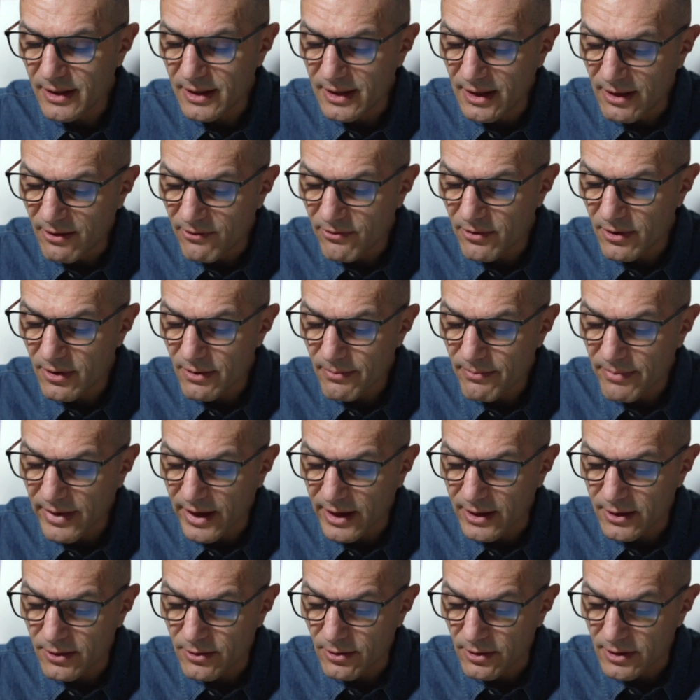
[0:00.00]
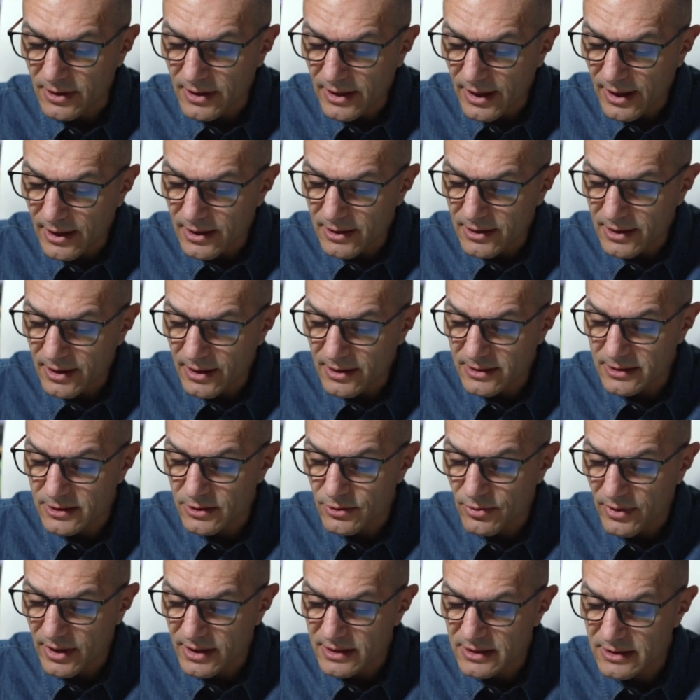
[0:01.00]
given by the yielding
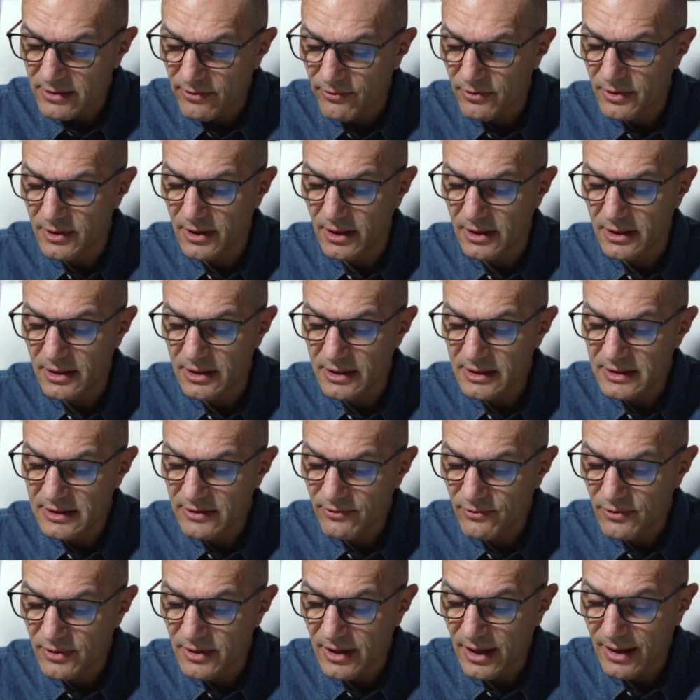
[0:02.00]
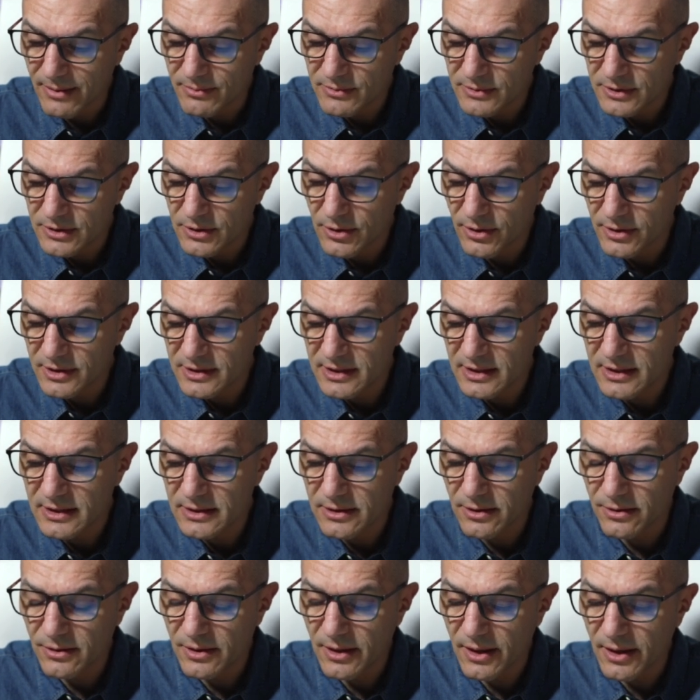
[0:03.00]
stress of the adhesive times the
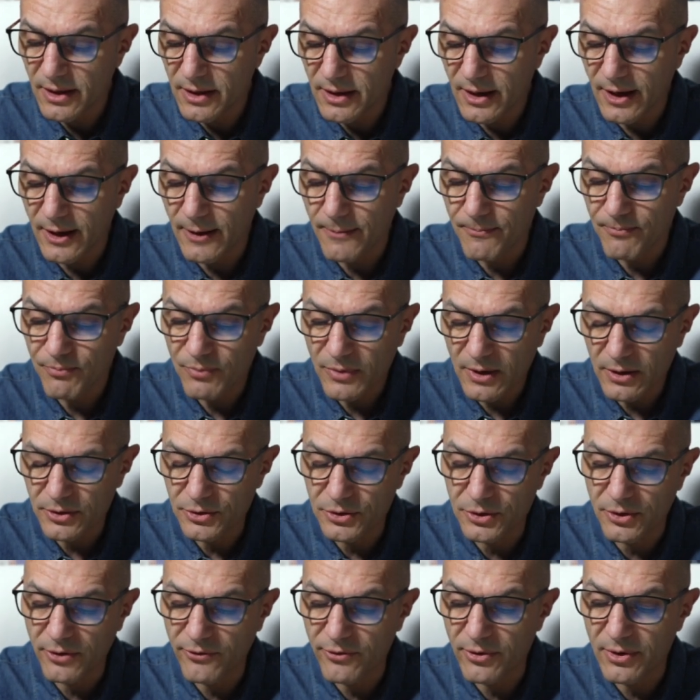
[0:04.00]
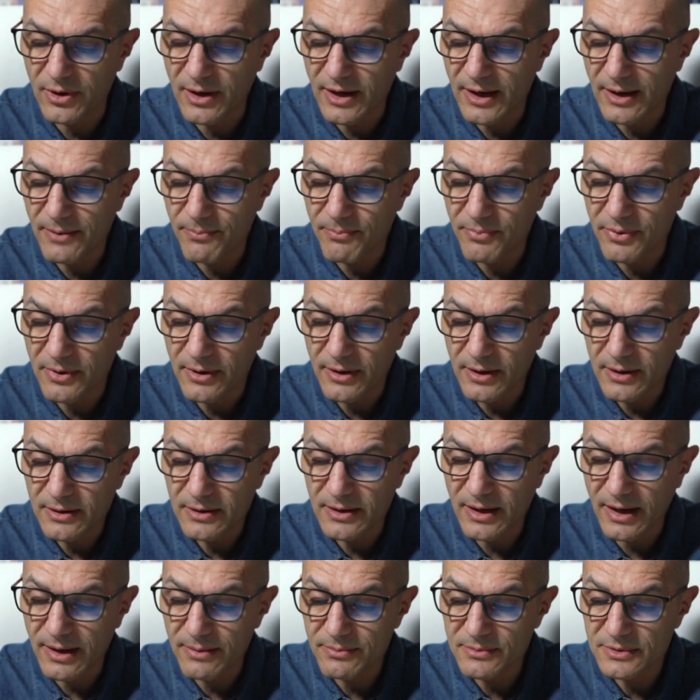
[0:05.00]
resistant area, the overlap
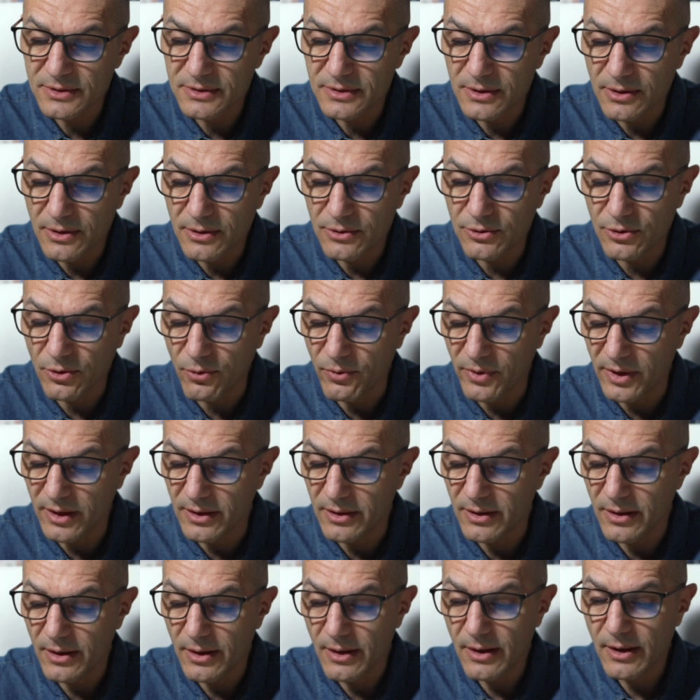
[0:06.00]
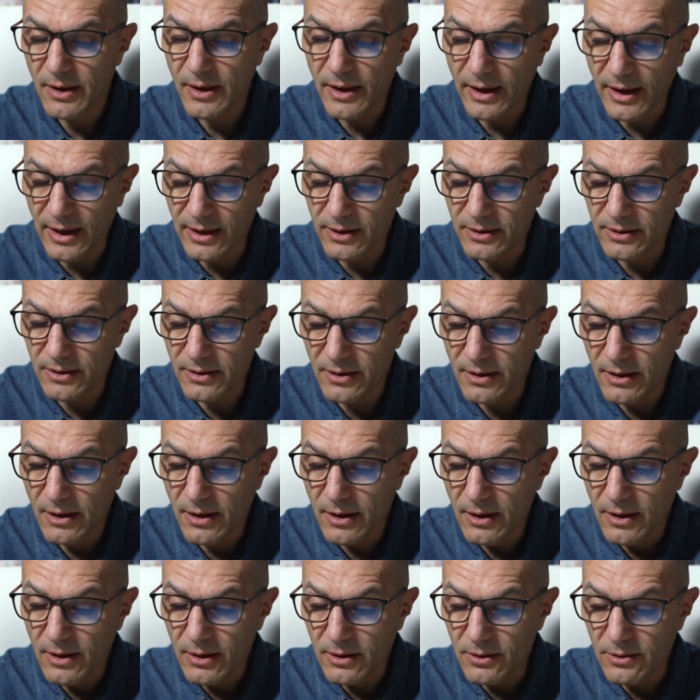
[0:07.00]
times the width. And
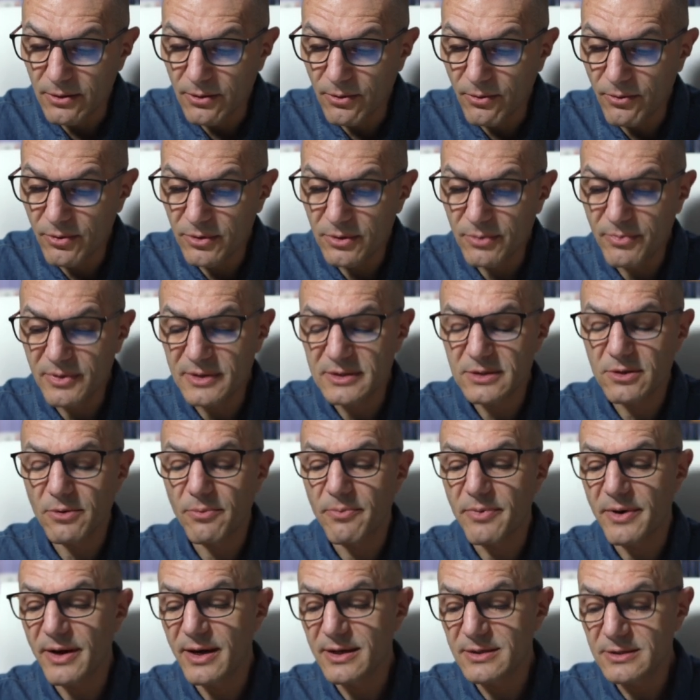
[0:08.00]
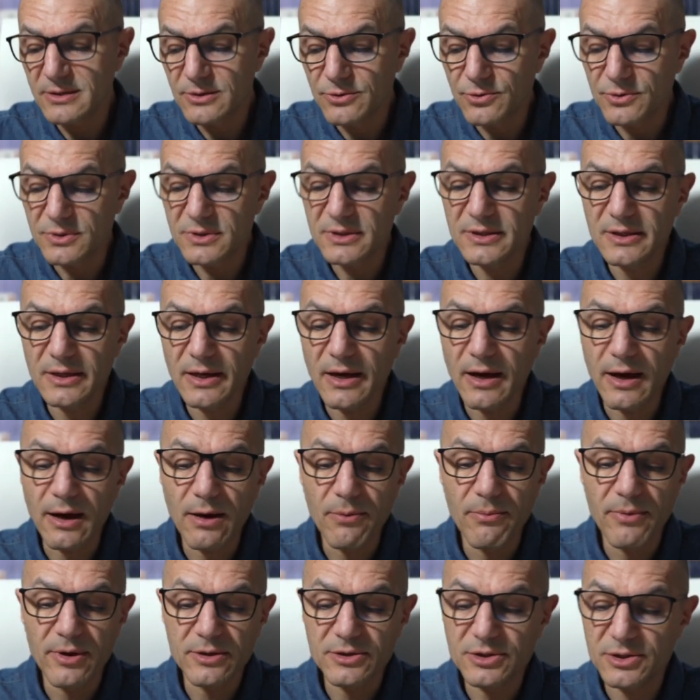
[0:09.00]
you would be surprised to see how
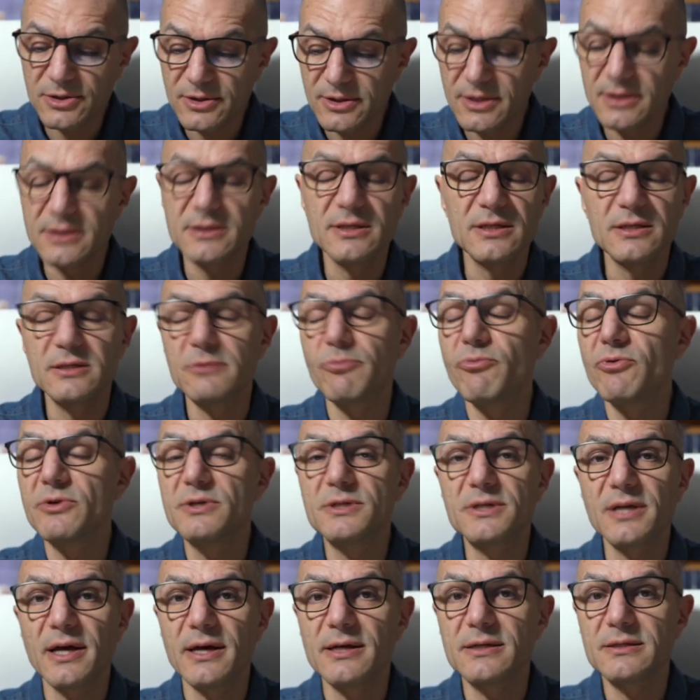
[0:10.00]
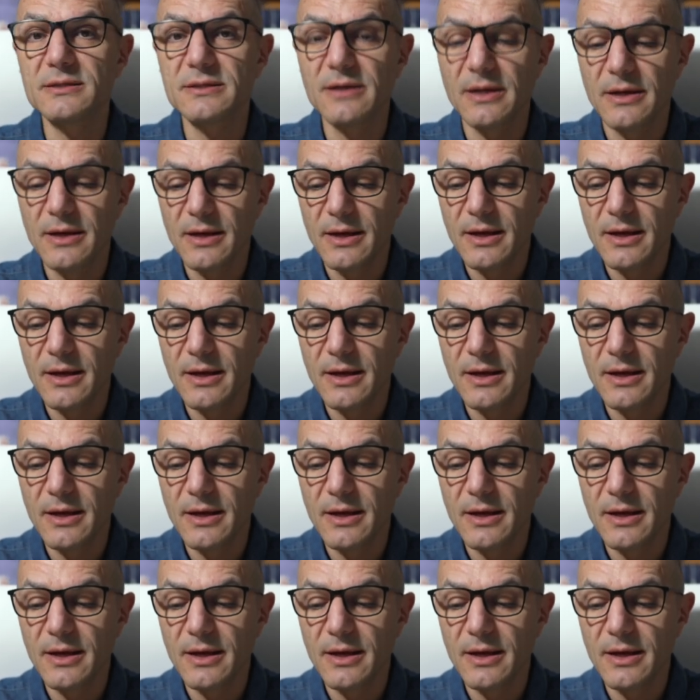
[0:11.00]
much this is precise.